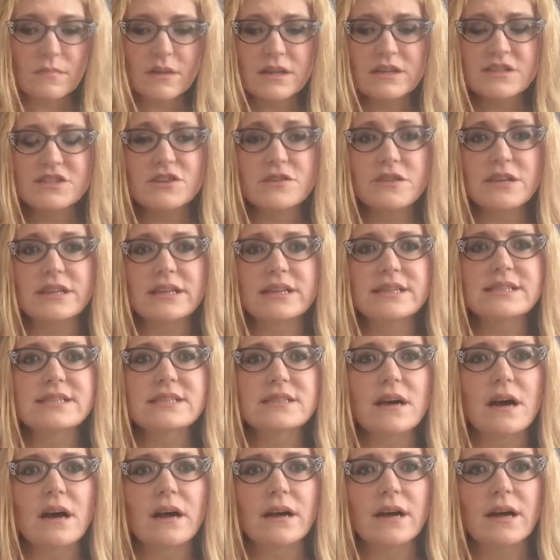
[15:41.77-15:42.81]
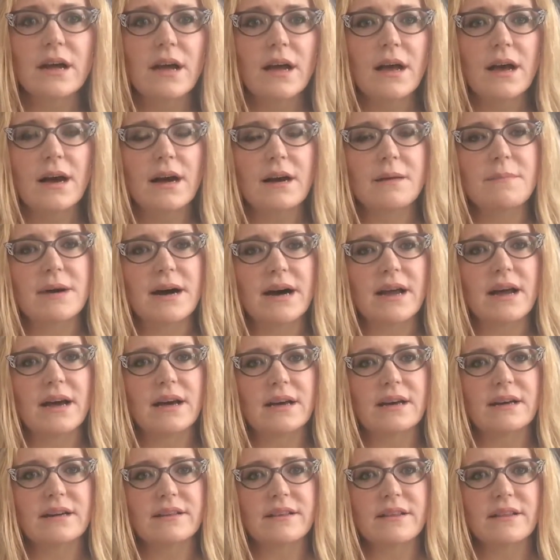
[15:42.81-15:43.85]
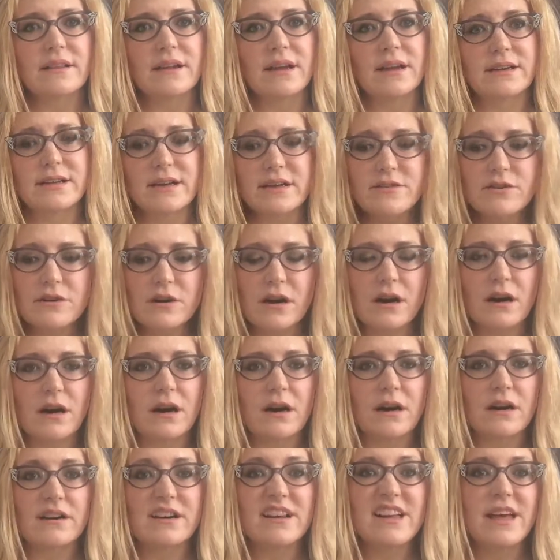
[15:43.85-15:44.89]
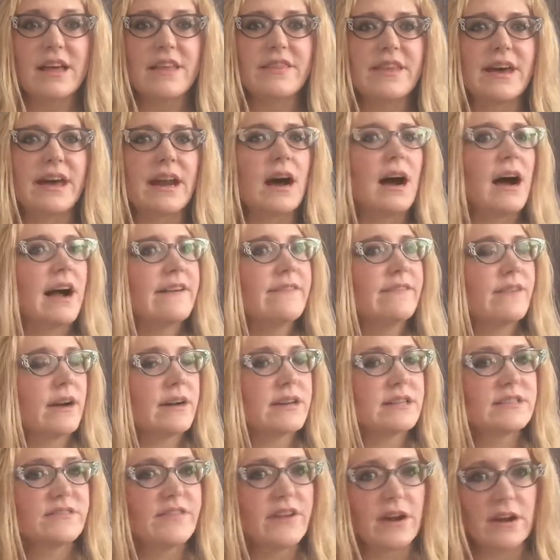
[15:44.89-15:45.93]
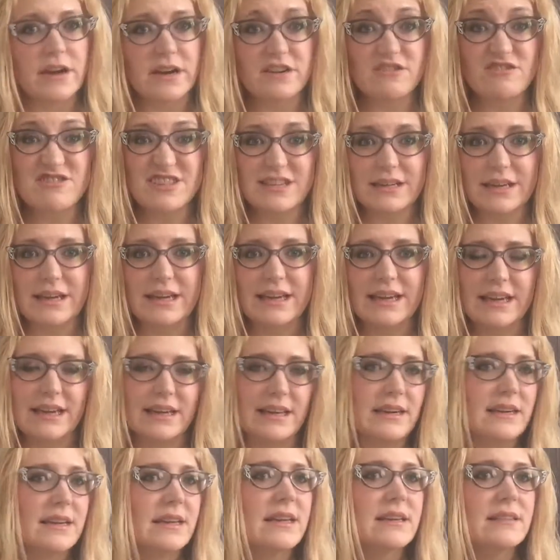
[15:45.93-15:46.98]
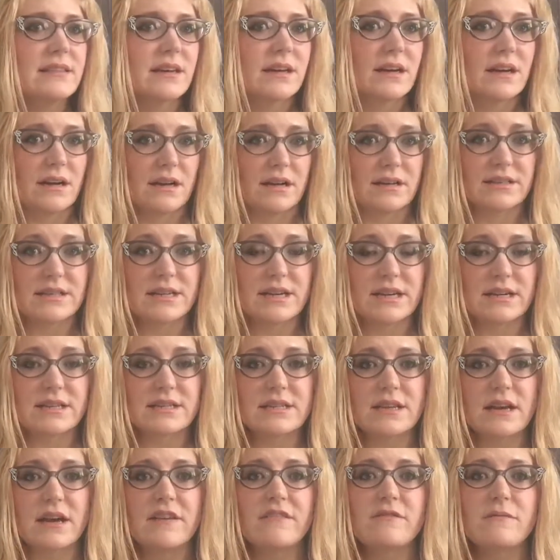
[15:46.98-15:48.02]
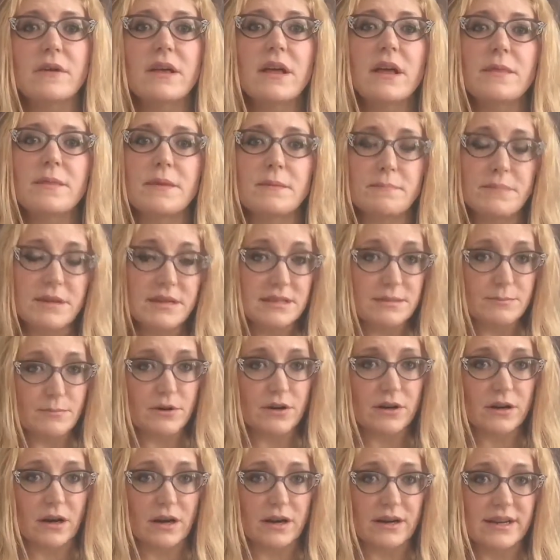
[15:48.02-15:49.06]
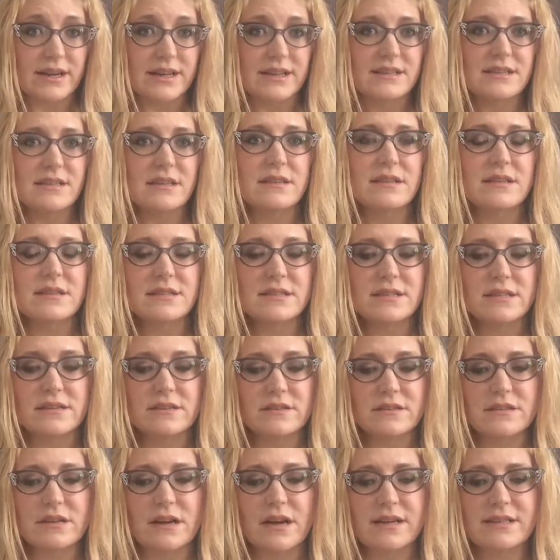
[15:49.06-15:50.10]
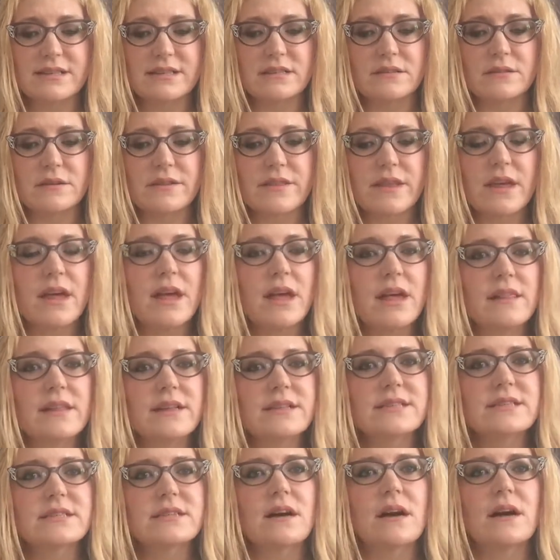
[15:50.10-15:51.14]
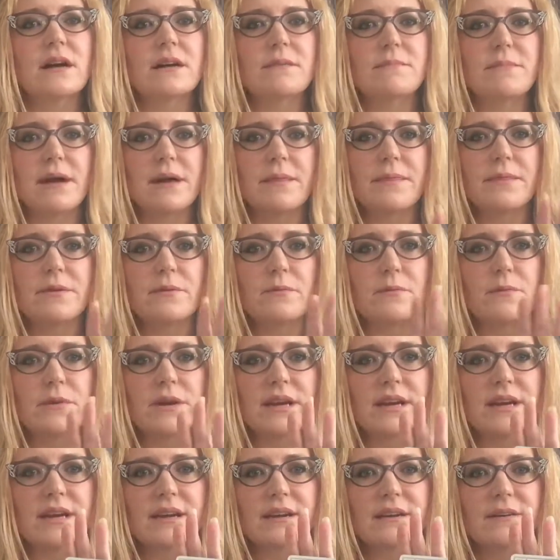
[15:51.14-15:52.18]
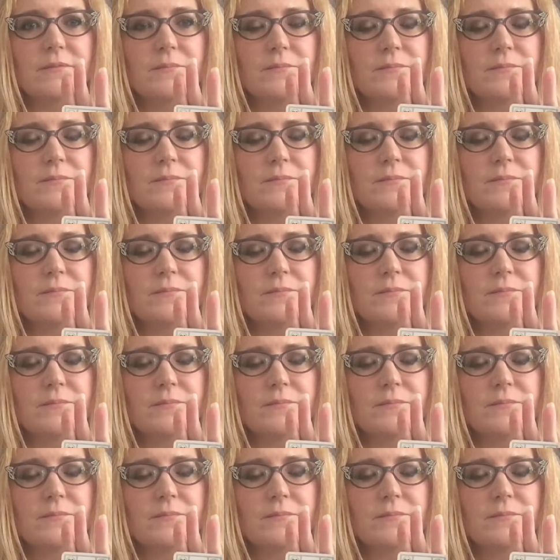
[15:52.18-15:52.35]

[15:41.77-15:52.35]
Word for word: So then let's talk about uh, another card that I find is very interesting again in the context of the Pittsburgh audience and the sitters I deal with. Let's talk about the ring.